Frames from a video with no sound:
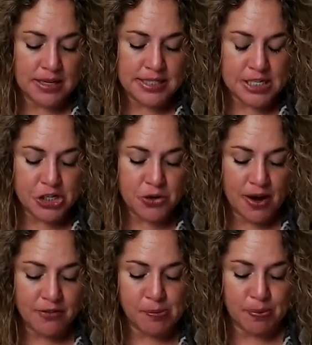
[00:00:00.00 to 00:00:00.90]
Did you
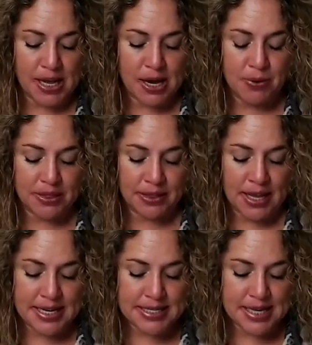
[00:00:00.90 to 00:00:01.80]
ever play with
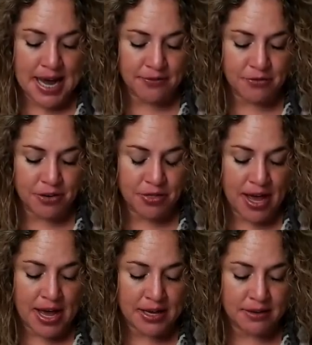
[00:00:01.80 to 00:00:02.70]
lace after
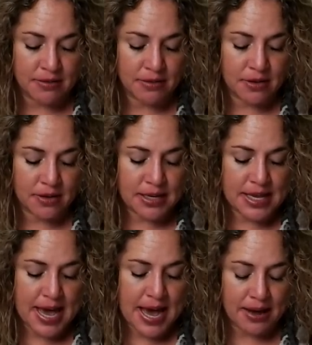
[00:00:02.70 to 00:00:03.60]
the?
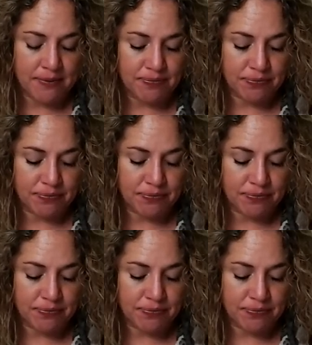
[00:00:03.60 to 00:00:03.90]
Yeah.